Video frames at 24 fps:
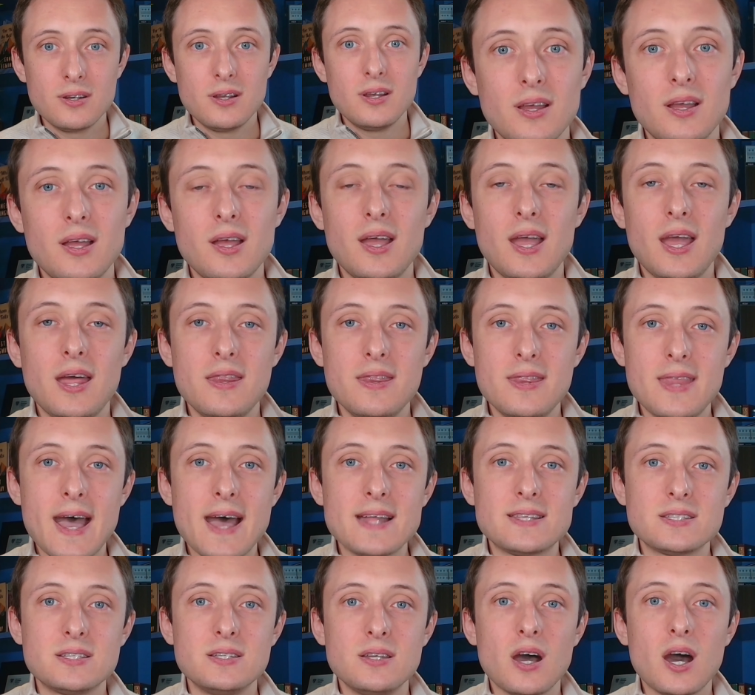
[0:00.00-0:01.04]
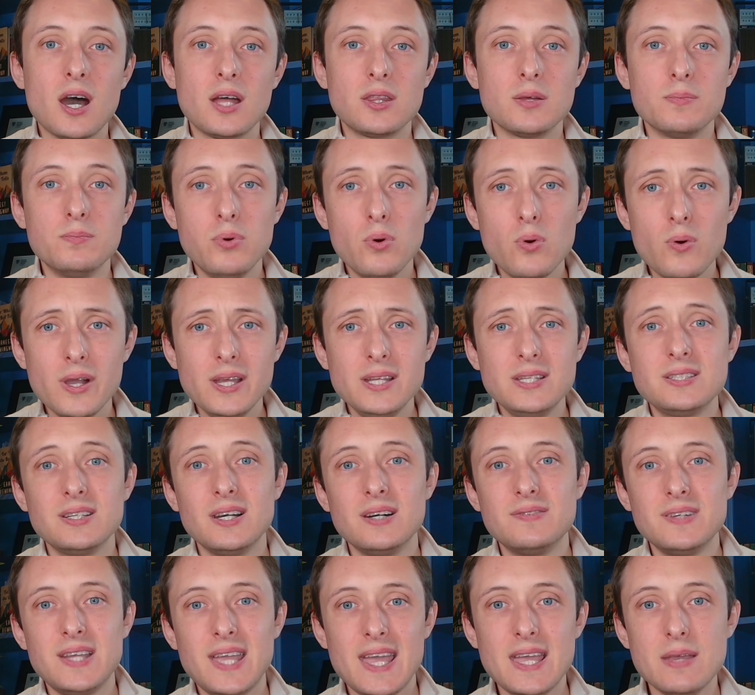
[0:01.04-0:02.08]
And that's not the point of a
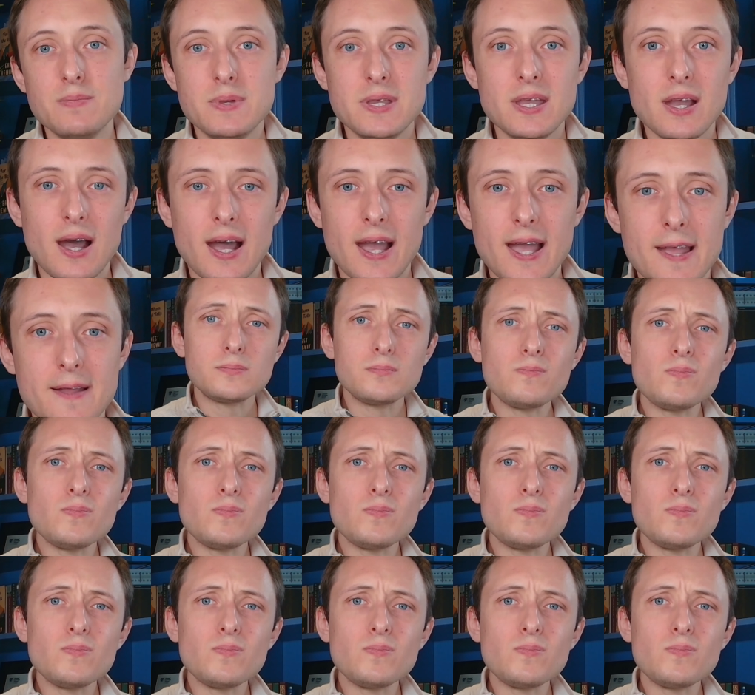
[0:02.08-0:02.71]
KPI.